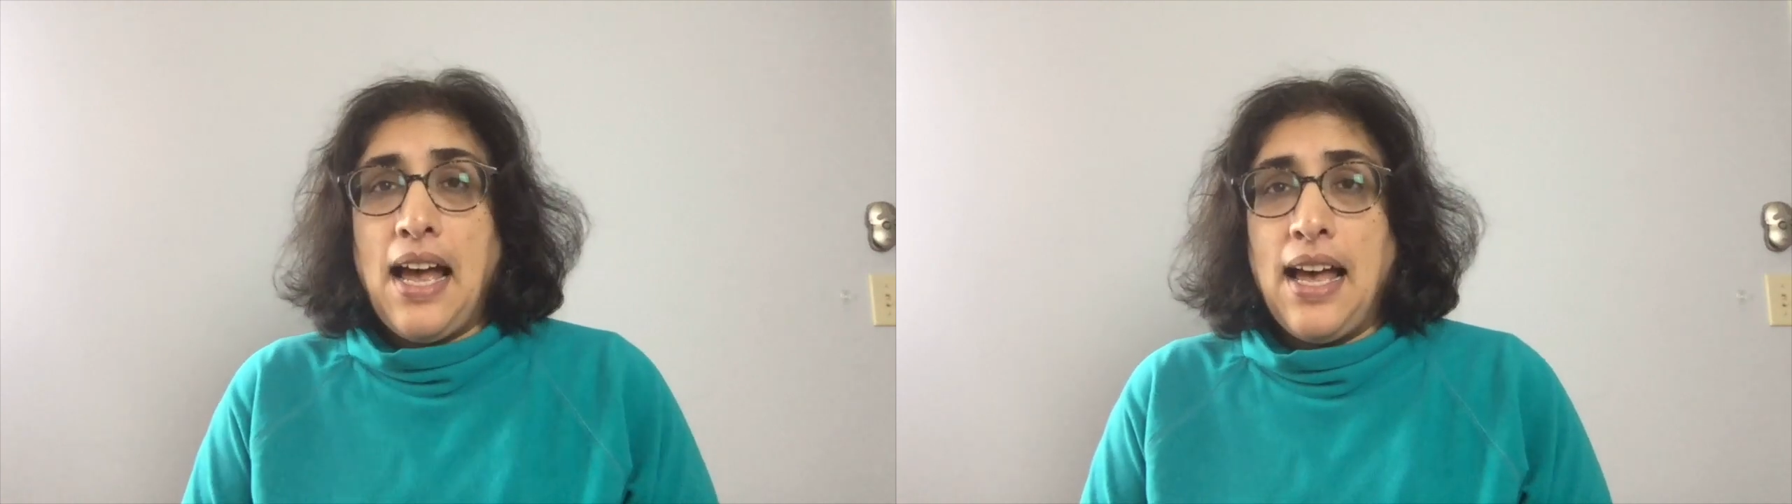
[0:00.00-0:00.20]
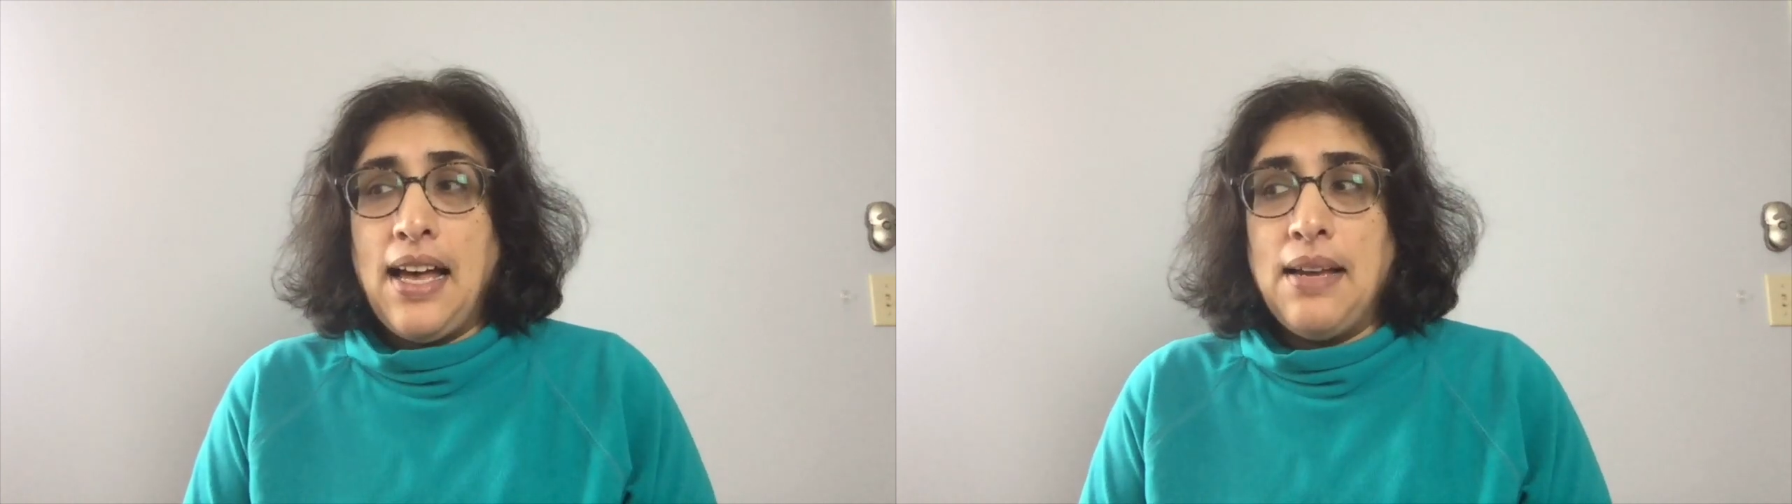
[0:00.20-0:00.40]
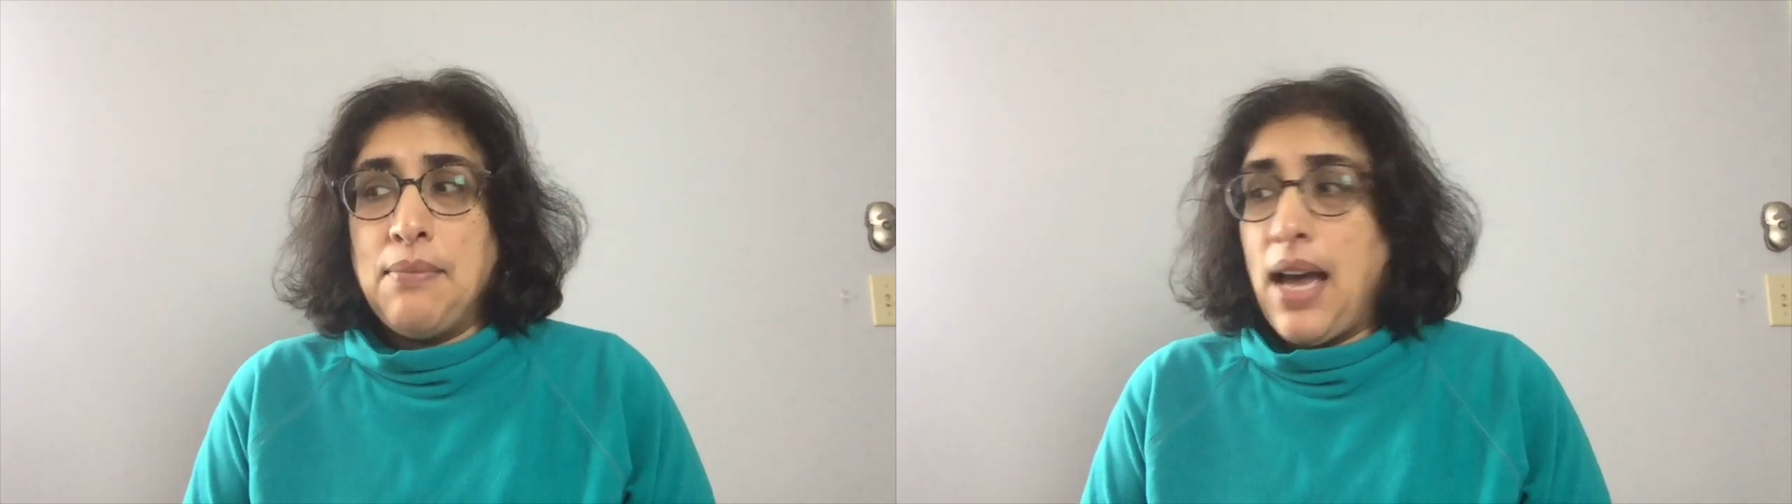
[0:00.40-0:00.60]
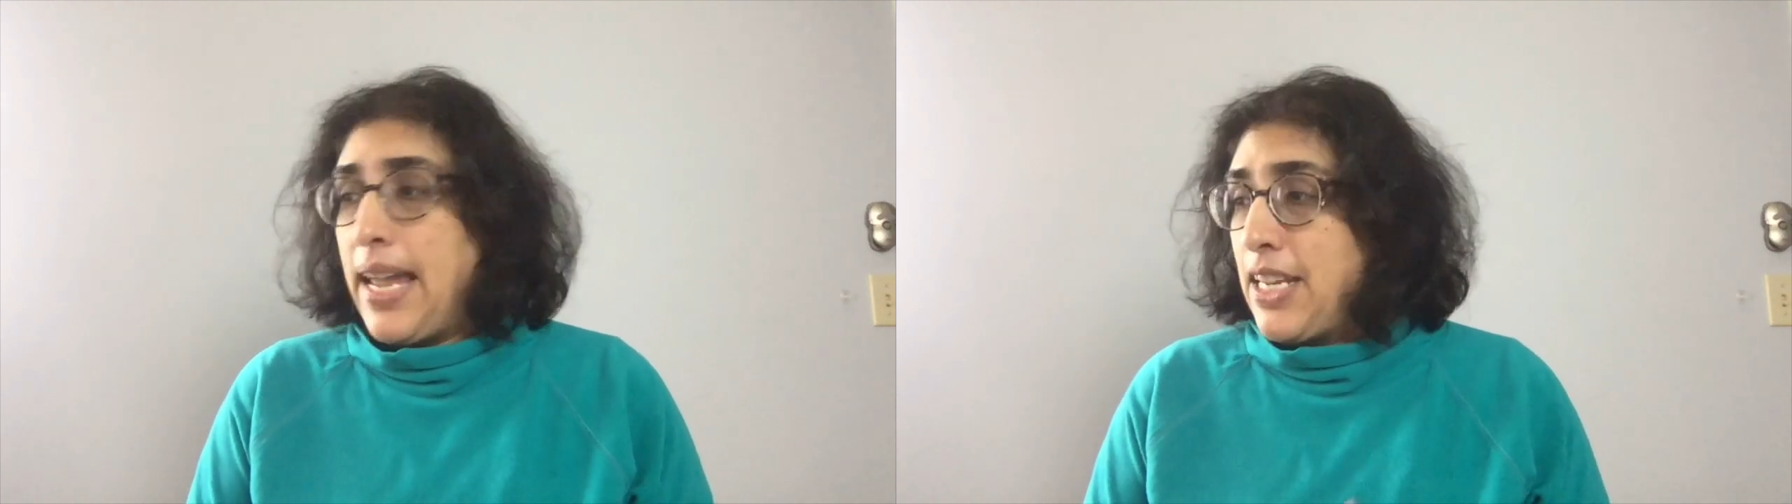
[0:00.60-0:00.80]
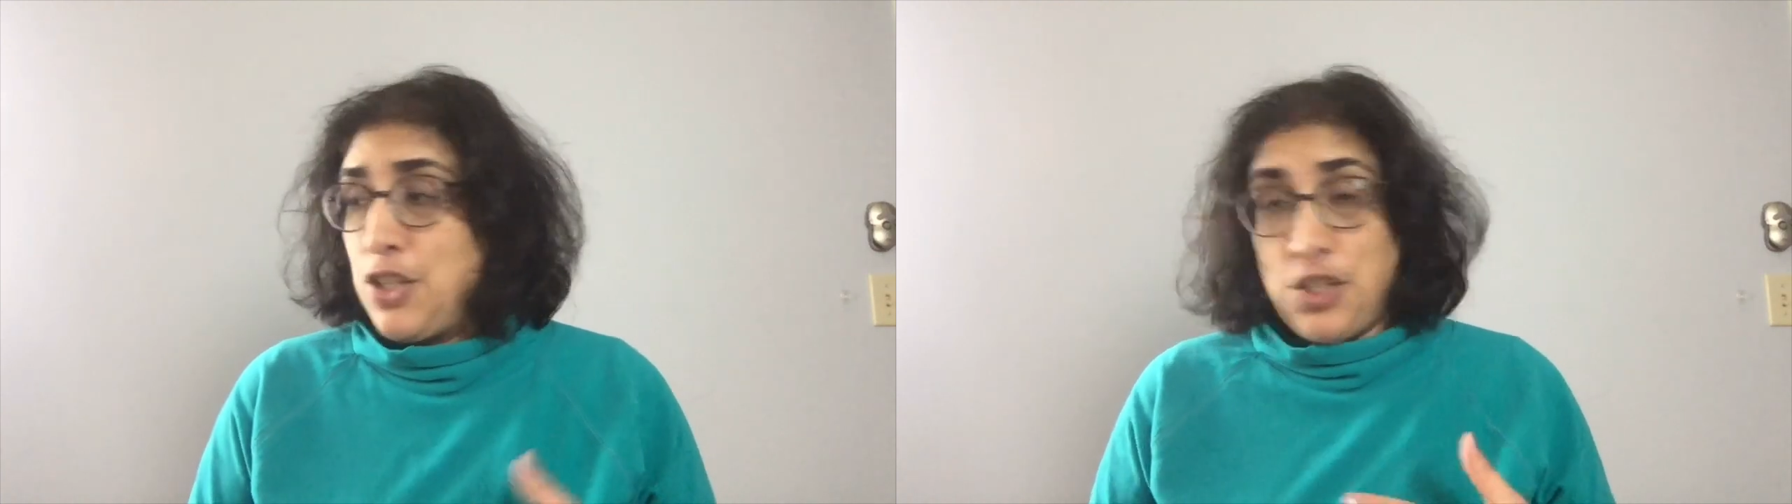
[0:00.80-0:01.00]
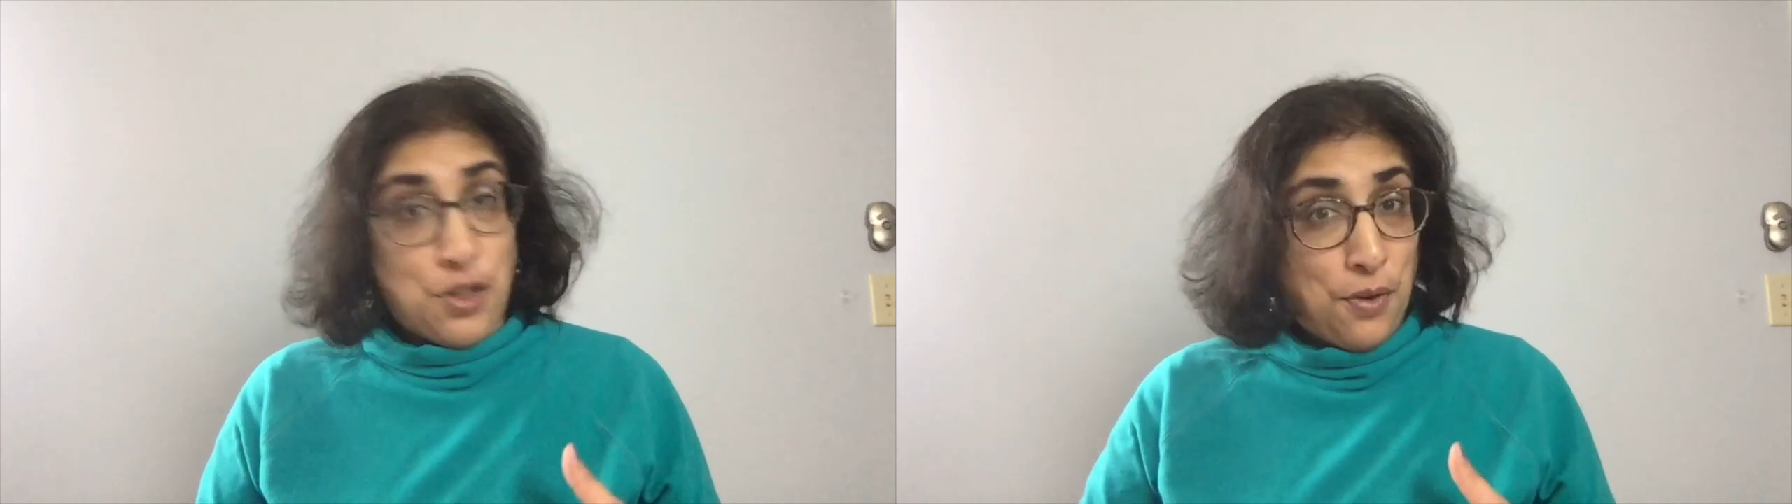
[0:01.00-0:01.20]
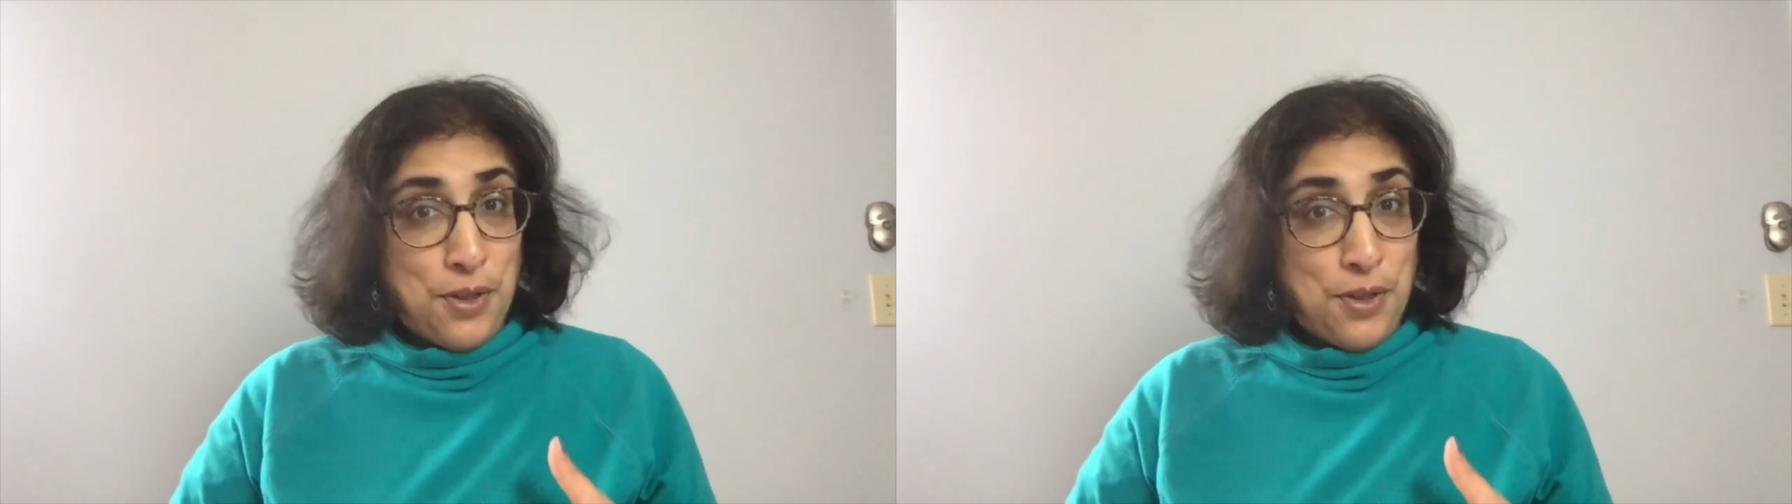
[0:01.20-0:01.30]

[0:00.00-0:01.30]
I can show